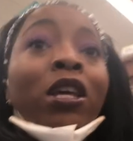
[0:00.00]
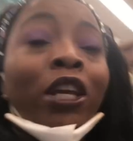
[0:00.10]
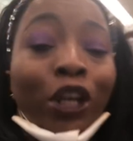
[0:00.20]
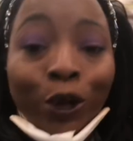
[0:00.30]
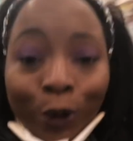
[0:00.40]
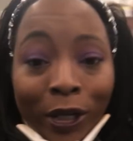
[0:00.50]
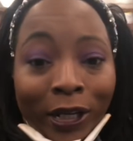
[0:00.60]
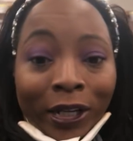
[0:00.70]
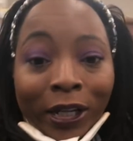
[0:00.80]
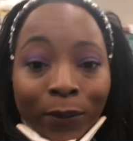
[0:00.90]
ingredient
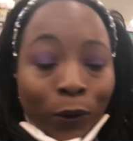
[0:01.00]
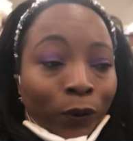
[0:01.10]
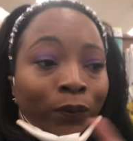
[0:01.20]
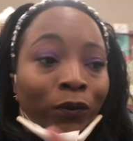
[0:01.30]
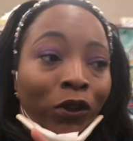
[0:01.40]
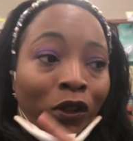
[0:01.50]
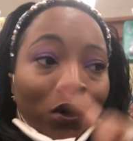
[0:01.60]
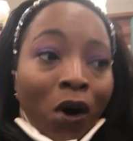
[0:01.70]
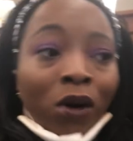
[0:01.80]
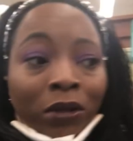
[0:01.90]
label. So
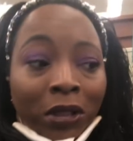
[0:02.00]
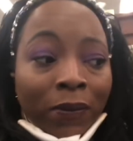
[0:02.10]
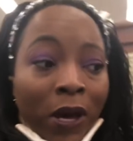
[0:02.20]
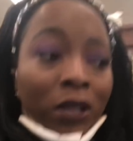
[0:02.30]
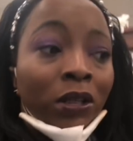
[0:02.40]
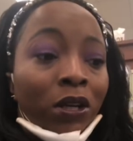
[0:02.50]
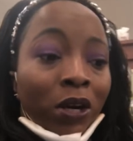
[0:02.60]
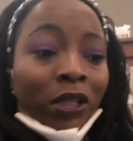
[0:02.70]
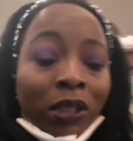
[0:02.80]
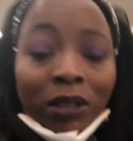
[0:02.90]
all these pads in here are
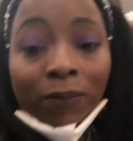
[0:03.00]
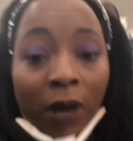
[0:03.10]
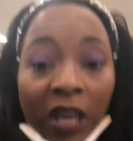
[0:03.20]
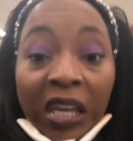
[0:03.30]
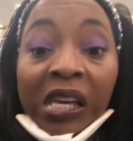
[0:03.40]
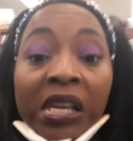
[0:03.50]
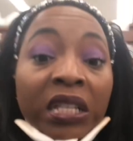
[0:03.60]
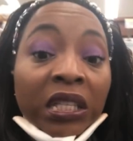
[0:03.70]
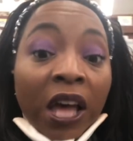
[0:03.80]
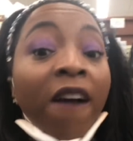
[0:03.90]
suspect as.
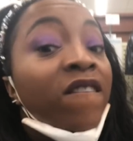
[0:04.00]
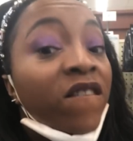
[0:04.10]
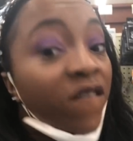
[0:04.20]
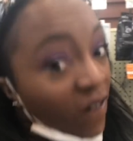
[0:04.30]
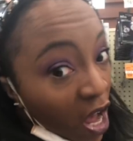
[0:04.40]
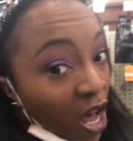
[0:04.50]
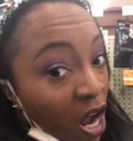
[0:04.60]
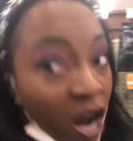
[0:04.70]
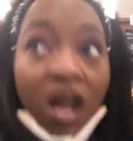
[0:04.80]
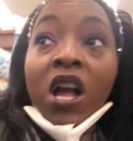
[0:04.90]

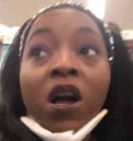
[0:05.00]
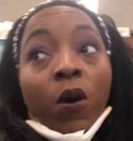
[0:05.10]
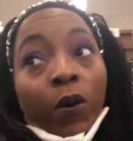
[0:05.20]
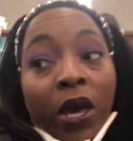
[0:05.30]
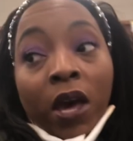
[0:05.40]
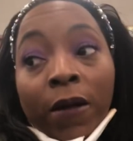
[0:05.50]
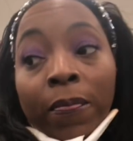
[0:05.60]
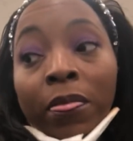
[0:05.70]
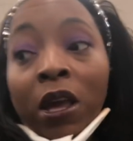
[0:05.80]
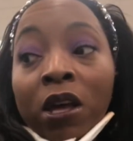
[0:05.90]
Okay,
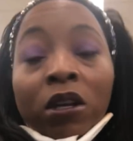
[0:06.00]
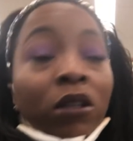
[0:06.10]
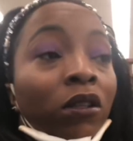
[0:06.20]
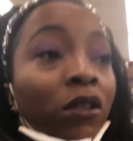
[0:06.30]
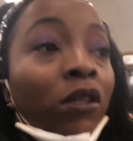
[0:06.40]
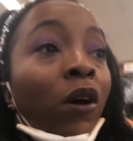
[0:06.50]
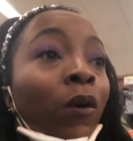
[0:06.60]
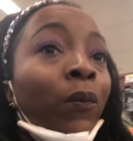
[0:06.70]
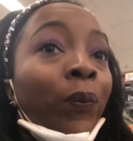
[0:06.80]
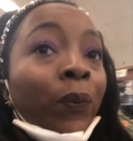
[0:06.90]
so
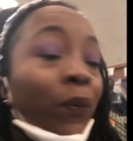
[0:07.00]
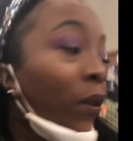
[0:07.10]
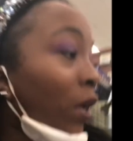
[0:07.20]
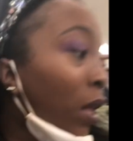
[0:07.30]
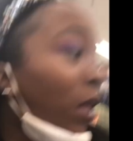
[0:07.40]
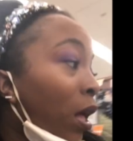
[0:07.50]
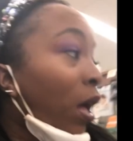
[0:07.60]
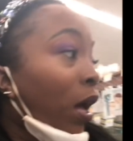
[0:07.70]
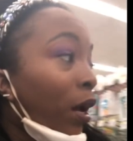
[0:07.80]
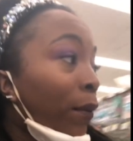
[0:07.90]

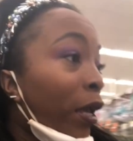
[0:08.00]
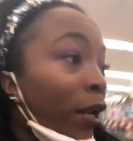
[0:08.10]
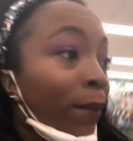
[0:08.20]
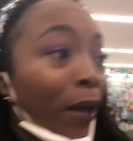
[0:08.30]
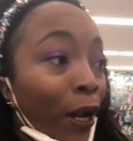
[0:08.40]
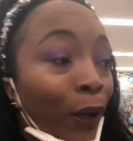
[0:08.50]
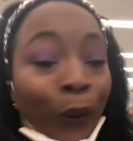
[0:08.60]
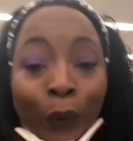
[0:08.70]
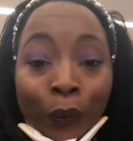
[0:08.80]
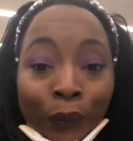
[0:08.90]
I'm heading back
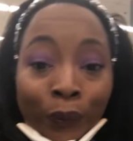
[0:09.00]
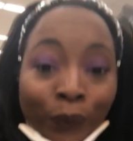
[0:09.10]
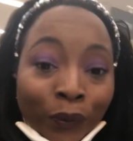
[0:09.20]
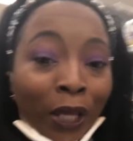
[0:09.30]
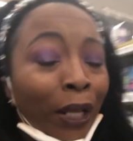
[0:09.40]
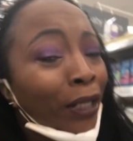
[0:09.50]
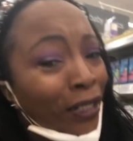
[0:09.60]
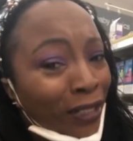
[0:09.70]
home and let's